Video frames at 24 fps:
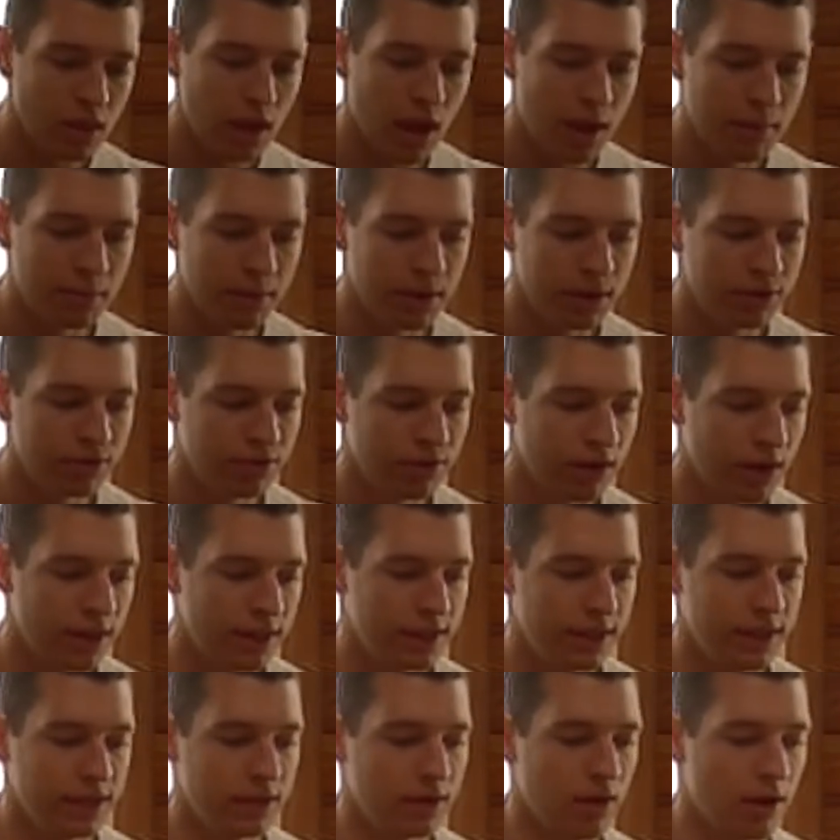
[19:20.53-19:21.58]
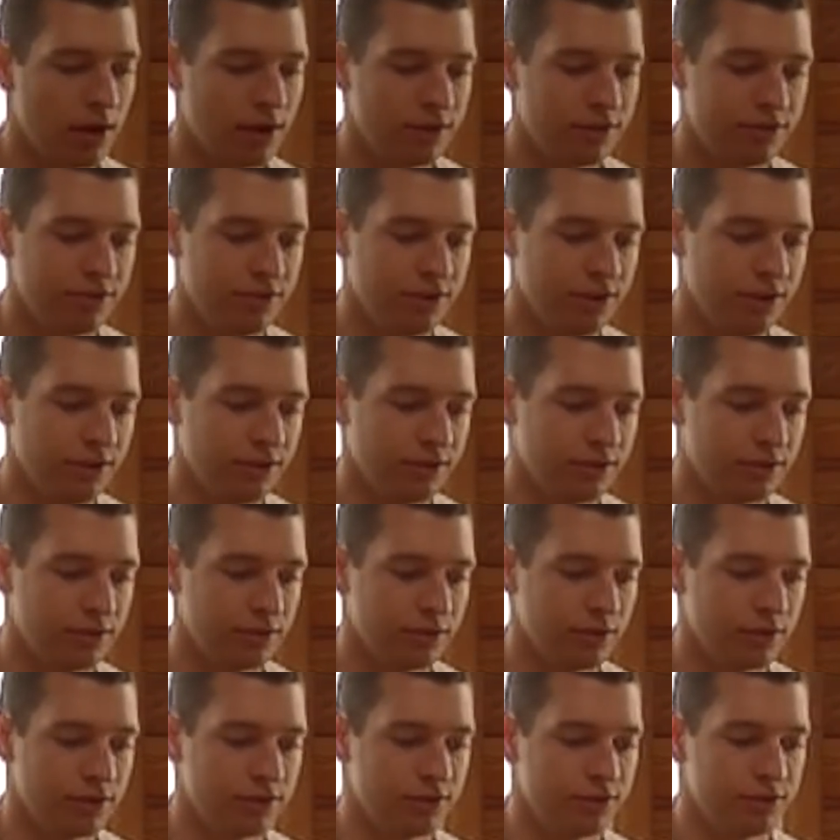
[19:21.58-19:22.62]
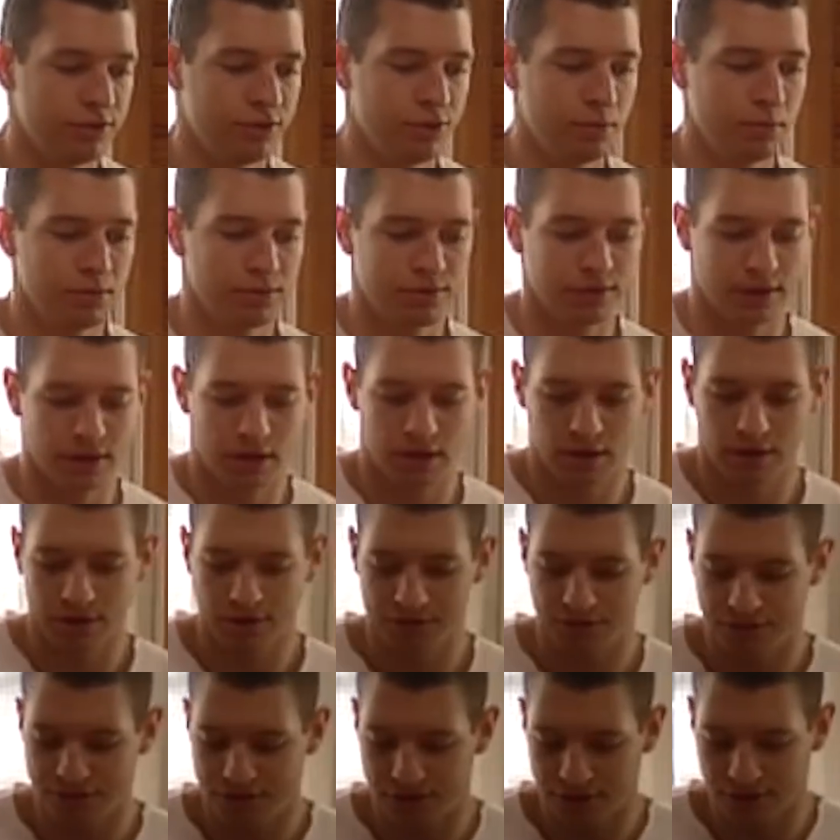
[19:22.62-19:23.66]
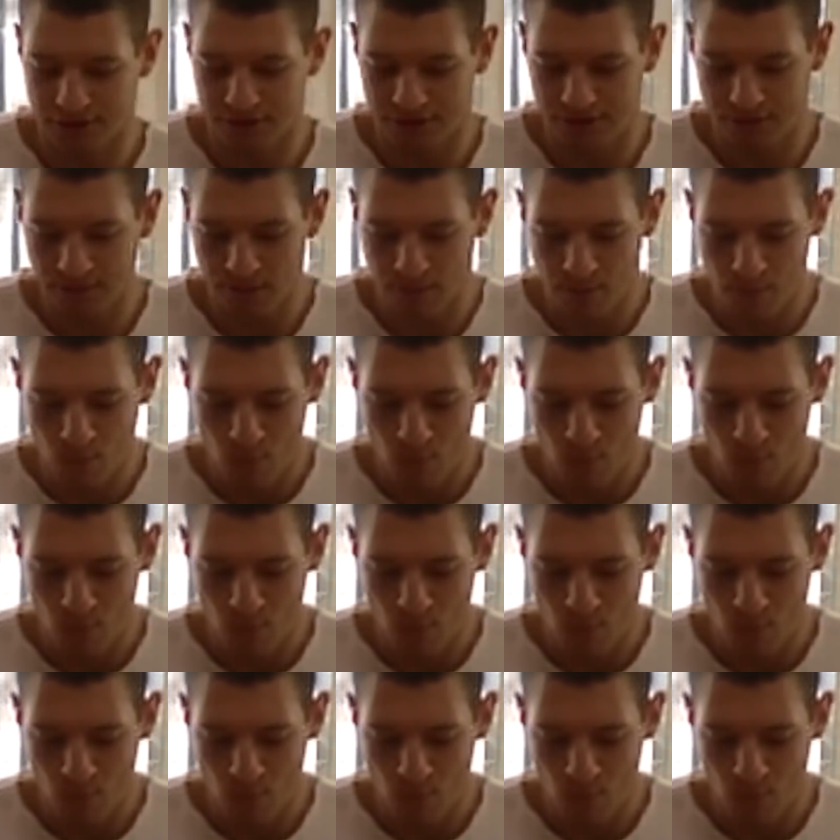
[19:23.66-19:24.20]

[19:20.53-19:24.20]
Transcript: I'm going to try the cottage cheese. So this is 2% cottage cheese.